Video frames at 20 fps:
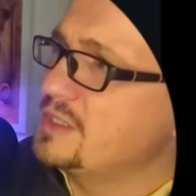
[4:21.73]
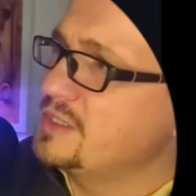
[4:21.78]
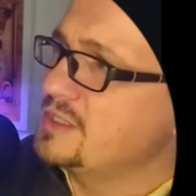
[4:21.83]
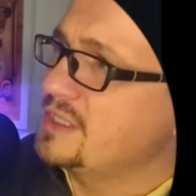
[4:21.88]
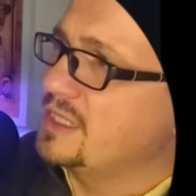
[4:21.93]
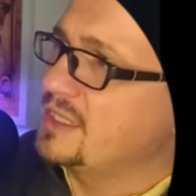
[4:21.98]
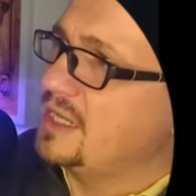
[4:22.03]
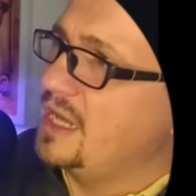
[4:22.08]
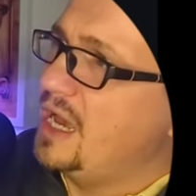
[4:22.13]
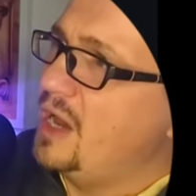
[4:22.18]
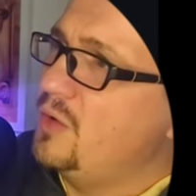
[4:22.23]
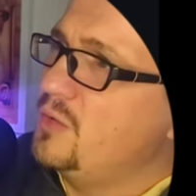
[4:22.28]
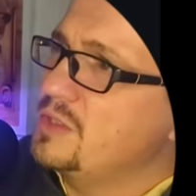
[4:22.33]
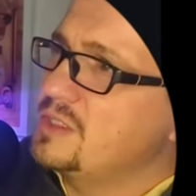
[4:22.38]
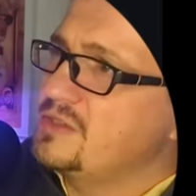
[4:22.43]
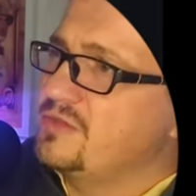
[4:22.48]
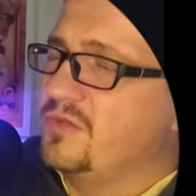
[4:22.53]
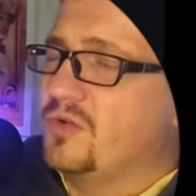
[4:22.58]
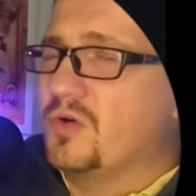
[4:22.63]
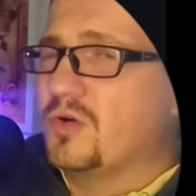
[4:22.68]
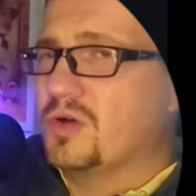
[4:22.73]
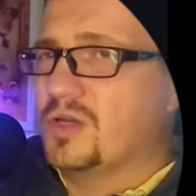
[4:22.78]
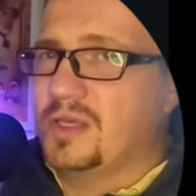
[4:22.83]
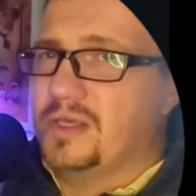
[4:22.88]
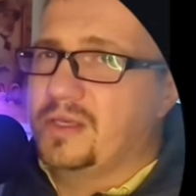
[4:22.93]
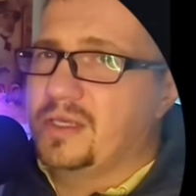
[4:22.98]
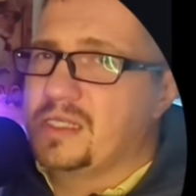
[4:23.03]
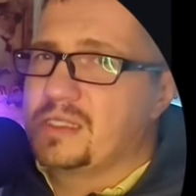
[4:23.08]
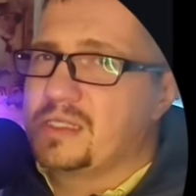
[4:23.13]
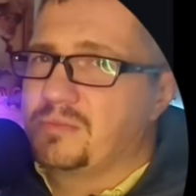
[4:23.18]
that I was
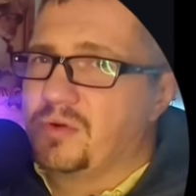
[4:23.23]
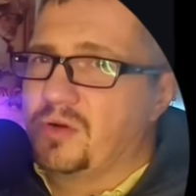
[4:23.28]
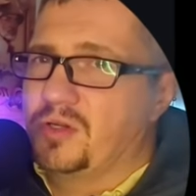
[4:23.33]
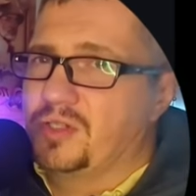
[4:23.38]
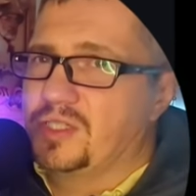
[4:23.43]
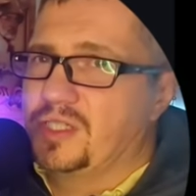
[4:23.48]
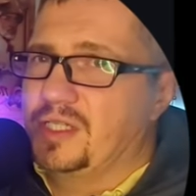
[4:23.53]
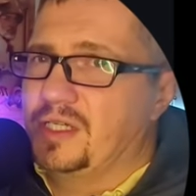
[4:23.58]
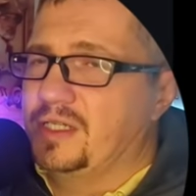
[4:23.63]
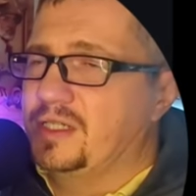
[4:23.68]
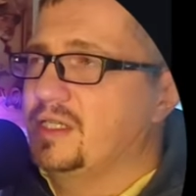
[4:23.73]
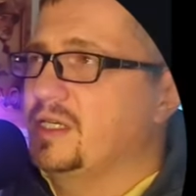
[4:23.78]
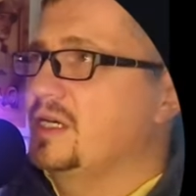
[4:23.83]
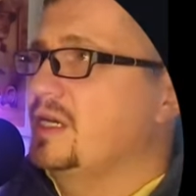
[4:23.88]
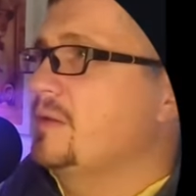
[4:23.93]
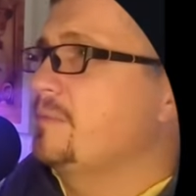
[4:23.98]
forking his project.